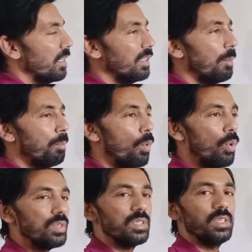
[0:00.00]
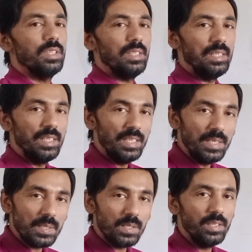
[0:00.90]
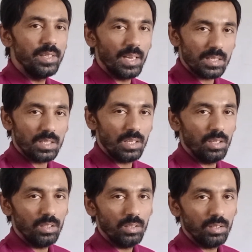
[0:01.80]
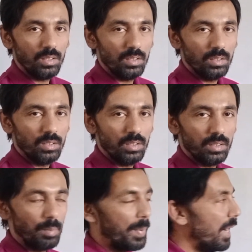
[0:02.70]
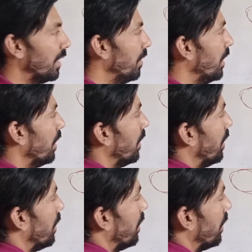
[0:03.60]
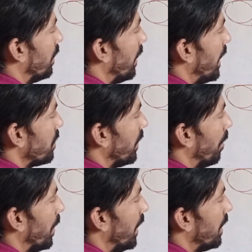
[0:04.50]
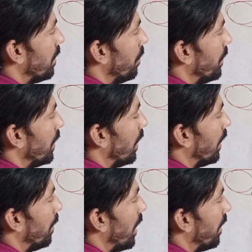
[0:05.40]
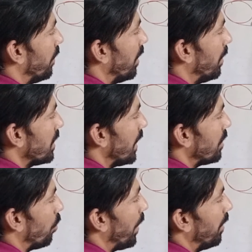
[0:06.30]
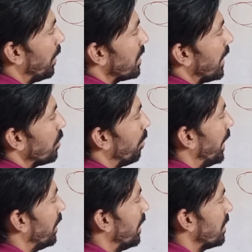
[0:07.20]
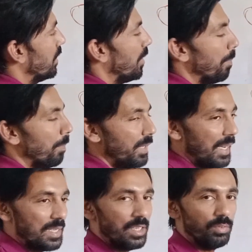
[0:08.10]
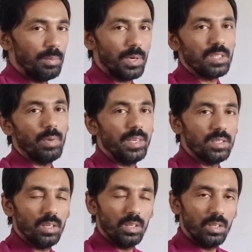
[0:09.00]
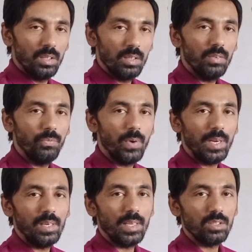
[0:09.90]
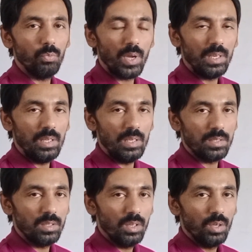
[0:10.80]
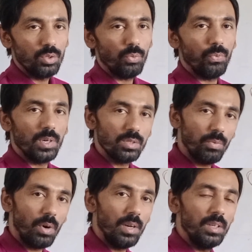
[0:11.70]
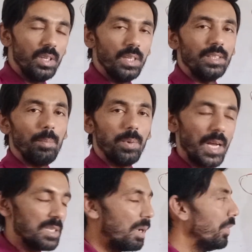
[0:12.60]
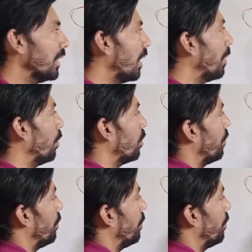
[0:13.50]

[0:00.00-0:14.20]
the most least density comparatively, as we compared it with the red blood cells or white blood cells or platelets, the density of the plasma is very less, very least. So first of all, the plasma will come out of